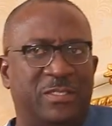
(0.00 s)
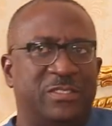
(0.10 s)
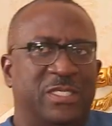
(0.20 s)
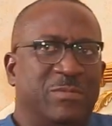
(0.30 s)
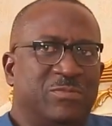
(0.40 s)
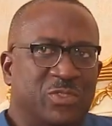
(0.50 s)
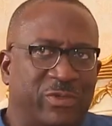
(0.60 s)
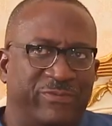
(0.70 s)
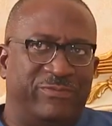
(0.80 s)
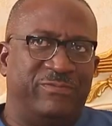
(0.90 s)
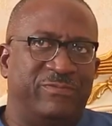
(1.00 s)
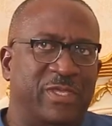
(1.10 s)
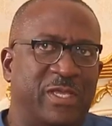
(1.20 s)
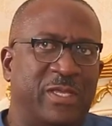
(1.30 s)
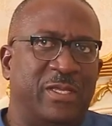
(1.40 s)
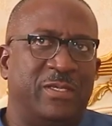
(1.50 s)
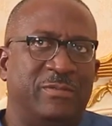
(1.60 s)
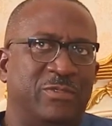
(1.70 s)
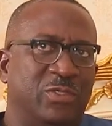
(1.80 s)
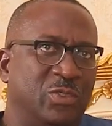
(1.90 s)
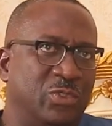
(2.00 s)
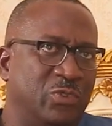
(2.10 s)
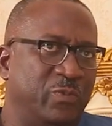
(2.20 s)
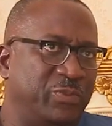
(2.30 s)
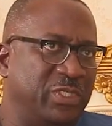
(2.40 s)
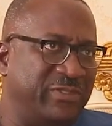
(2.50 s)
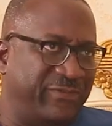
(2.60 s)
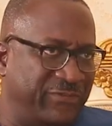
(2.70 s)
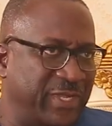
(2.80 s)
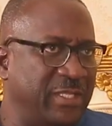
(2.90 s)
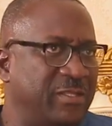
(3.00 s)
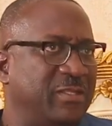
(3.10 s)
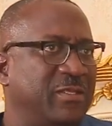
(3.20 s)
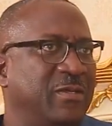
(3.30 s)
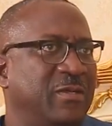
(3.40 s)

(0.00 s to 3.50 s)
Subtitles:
in terms of the, you know, you preach faith,